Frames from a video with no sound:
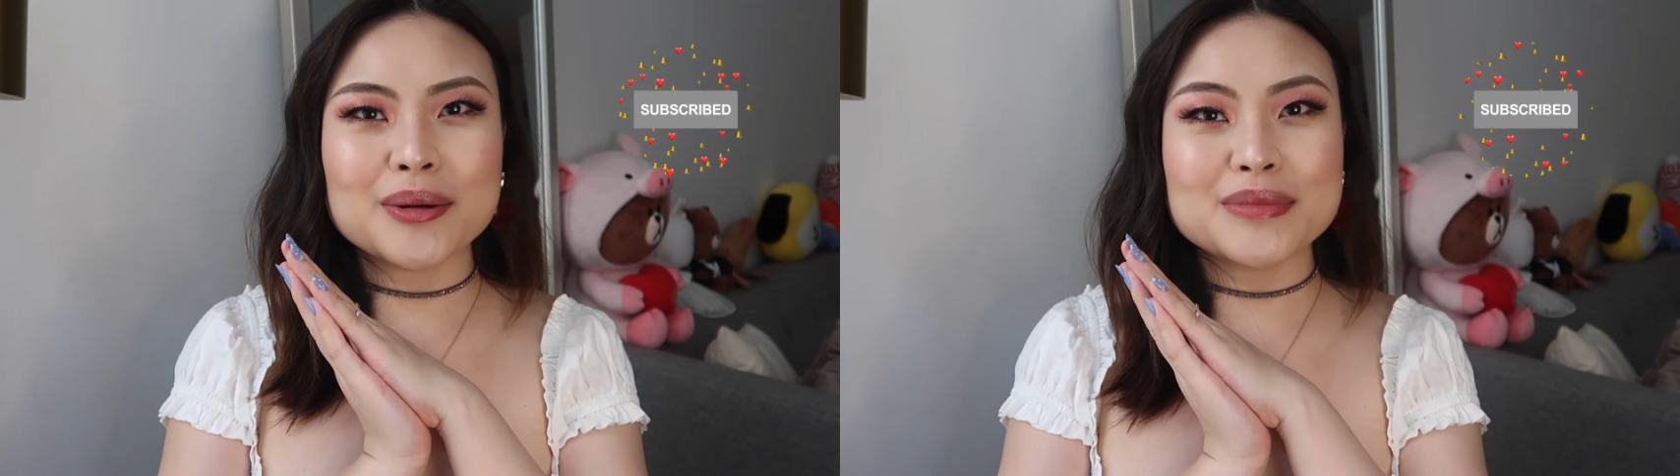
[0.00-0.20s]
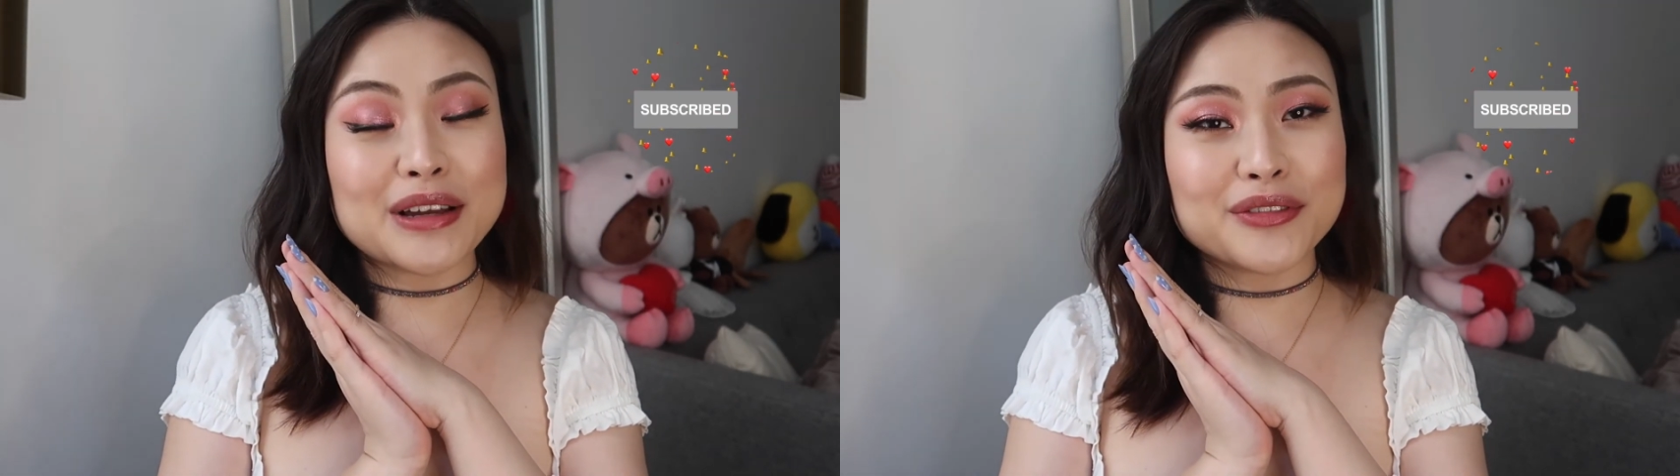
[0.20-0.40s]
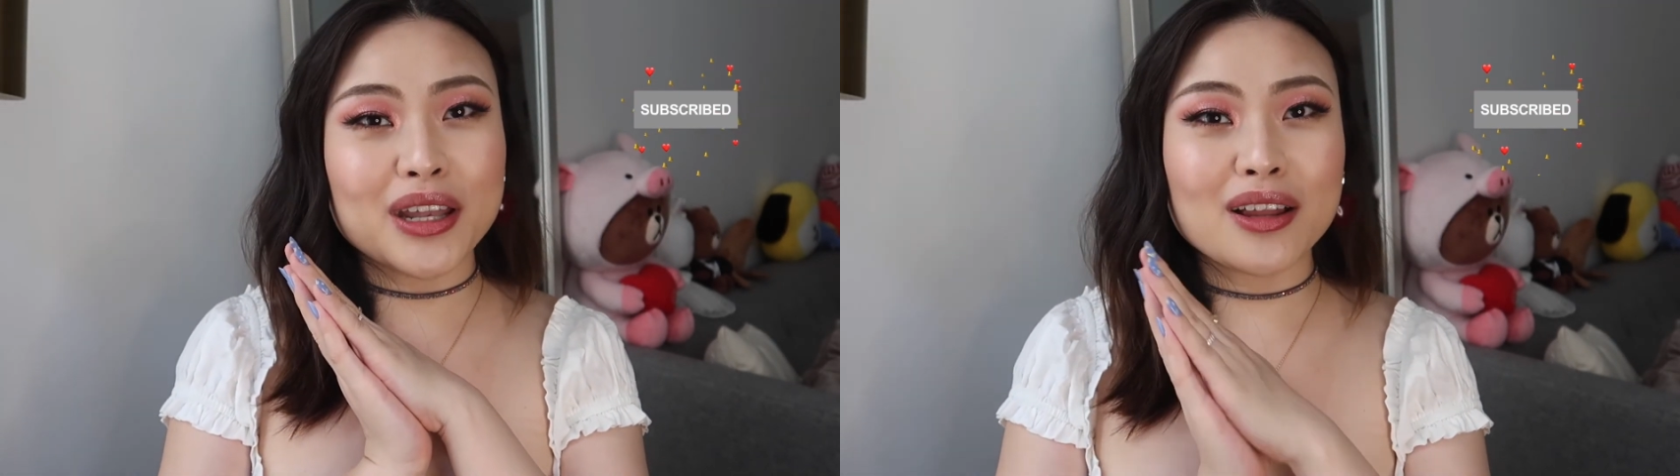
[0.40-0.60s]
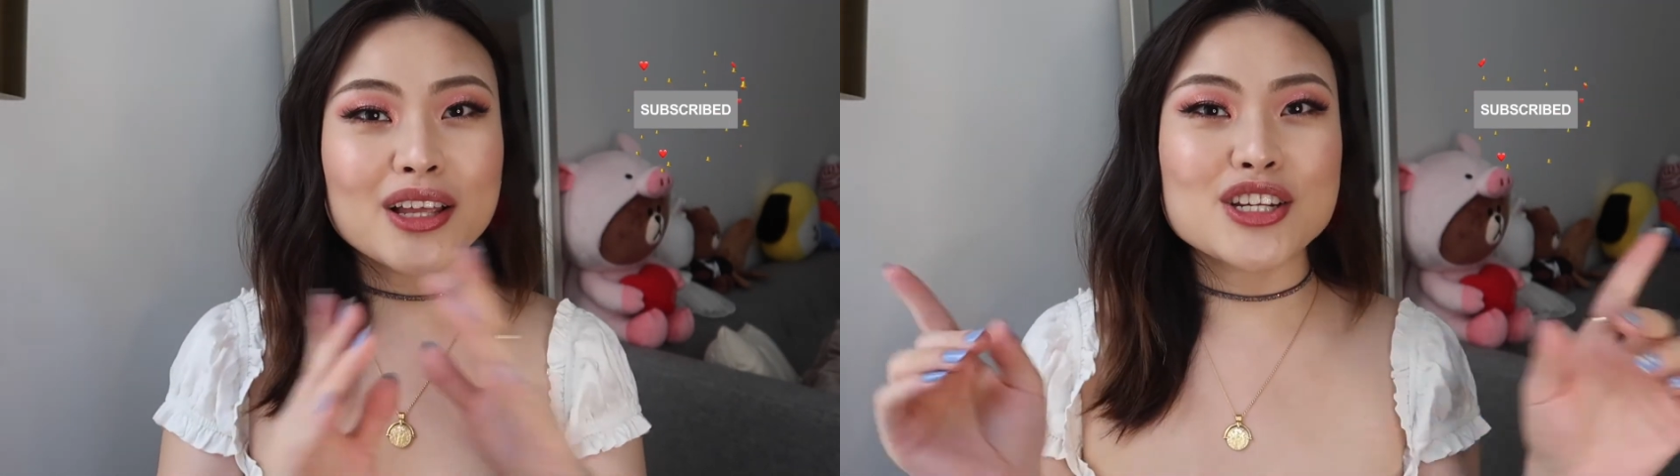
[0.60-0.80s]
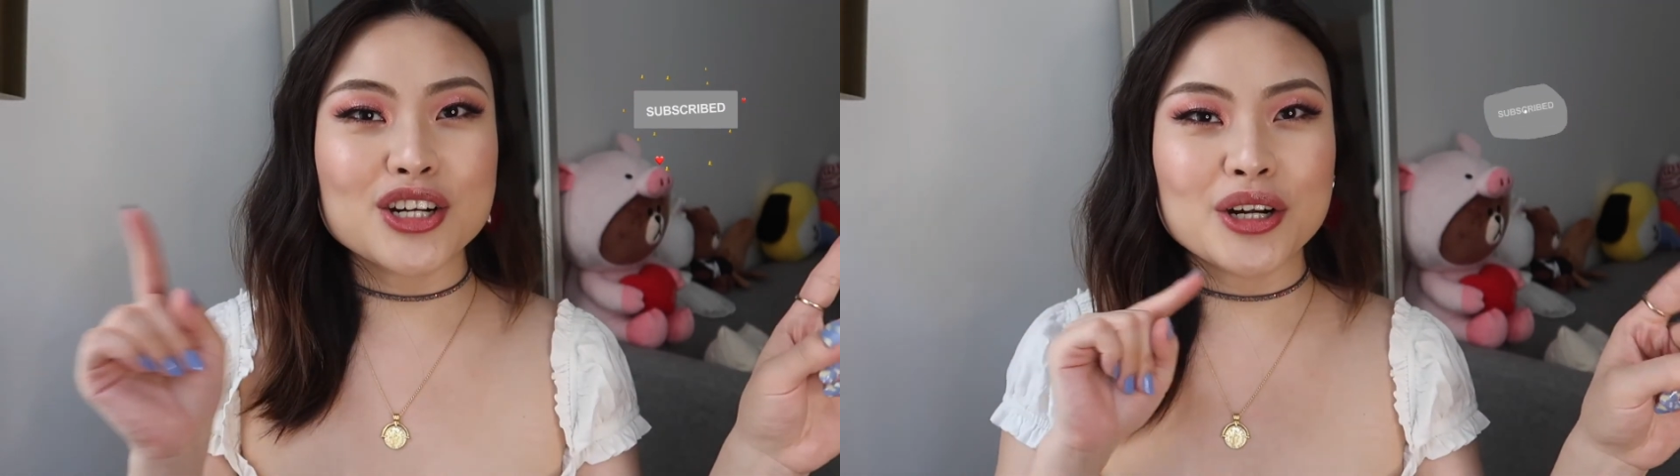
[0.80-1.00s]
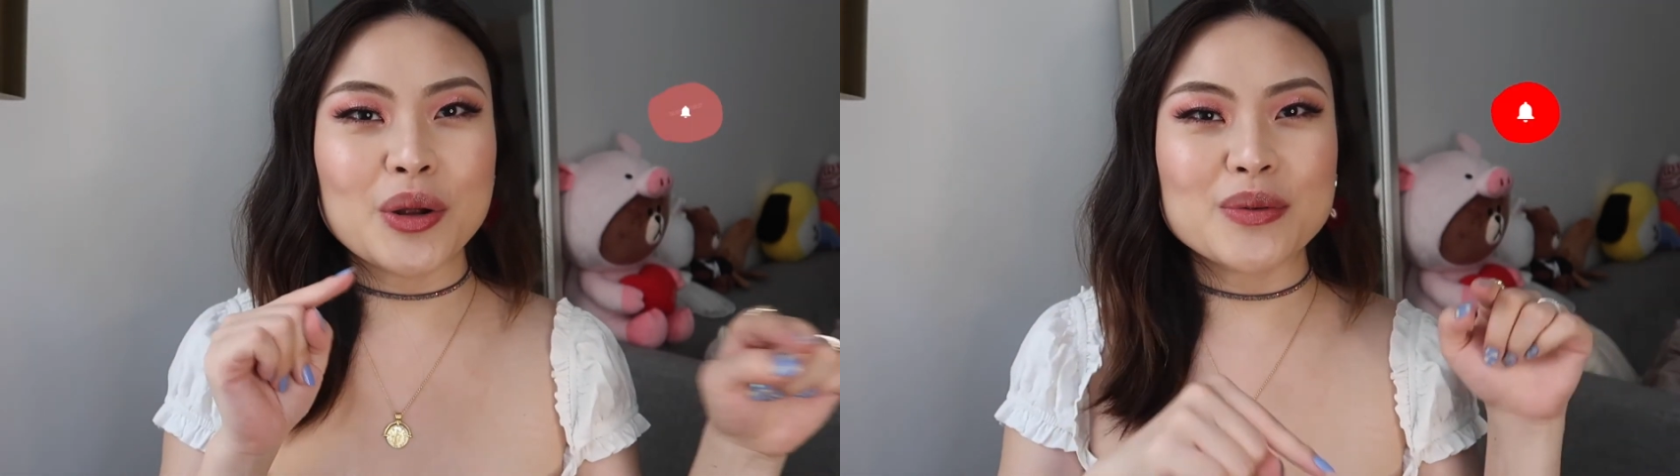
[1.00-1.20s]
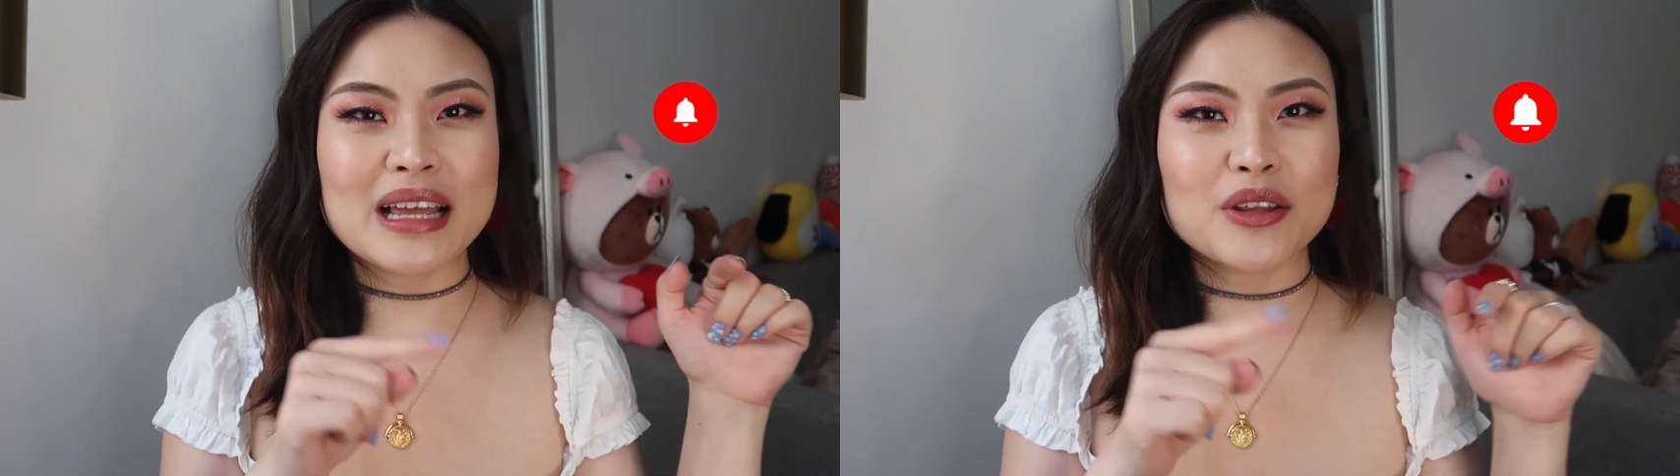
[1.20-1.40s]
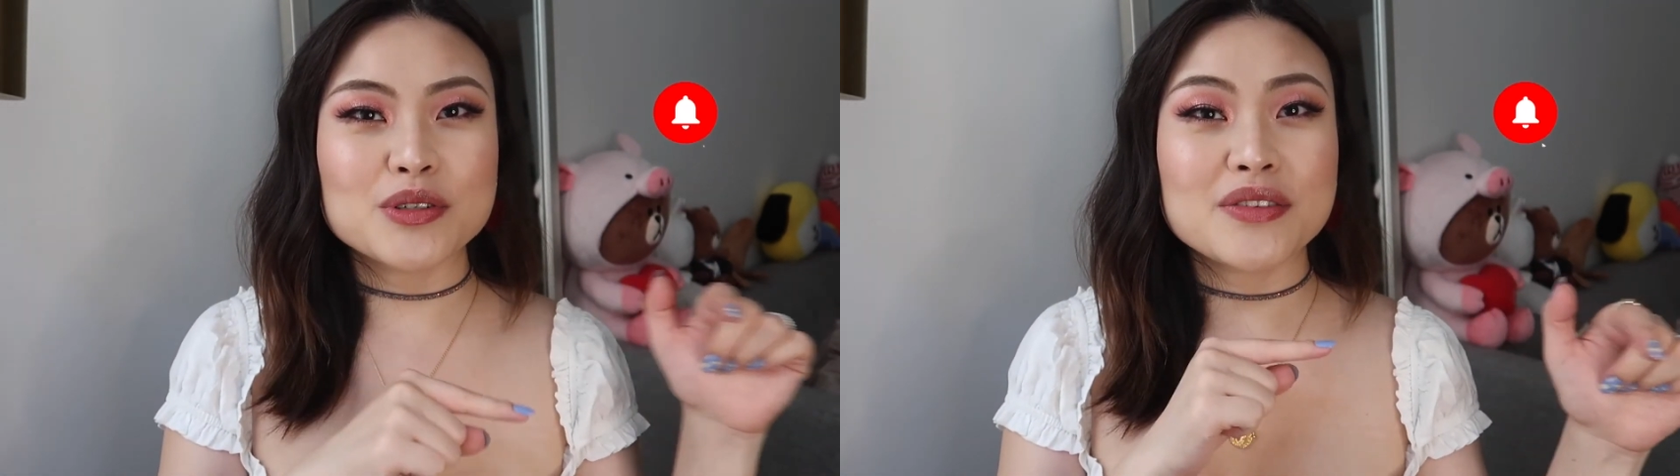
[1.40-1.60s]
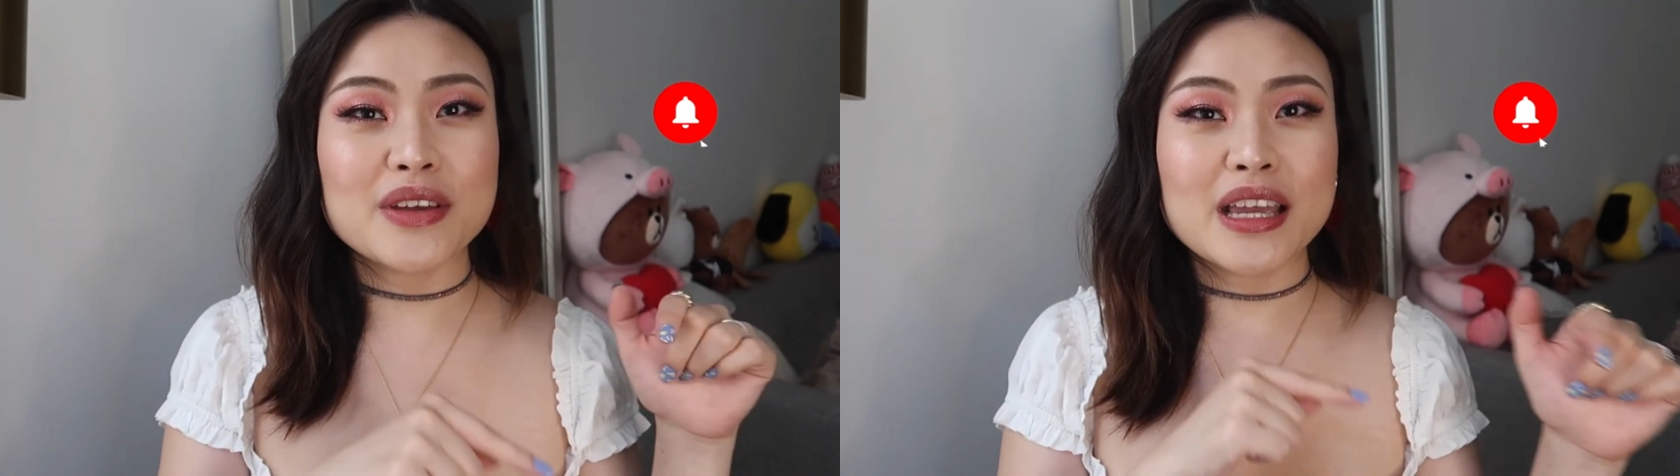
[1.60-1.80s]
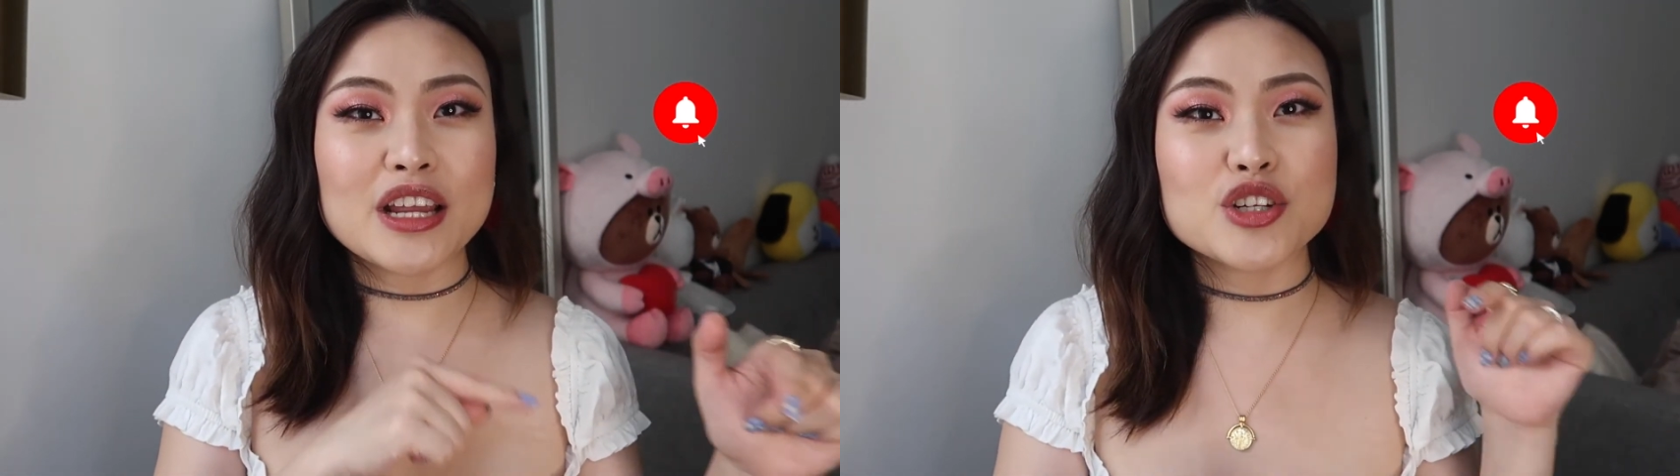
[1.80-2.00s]
definitely turn on that
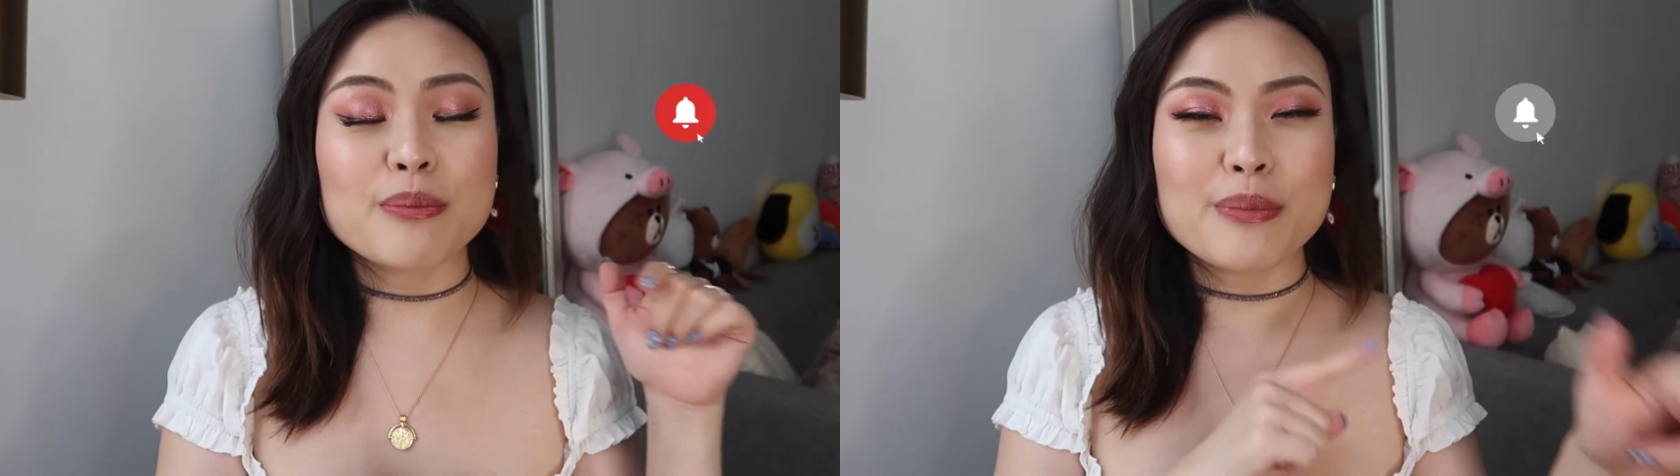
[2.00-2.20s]
notification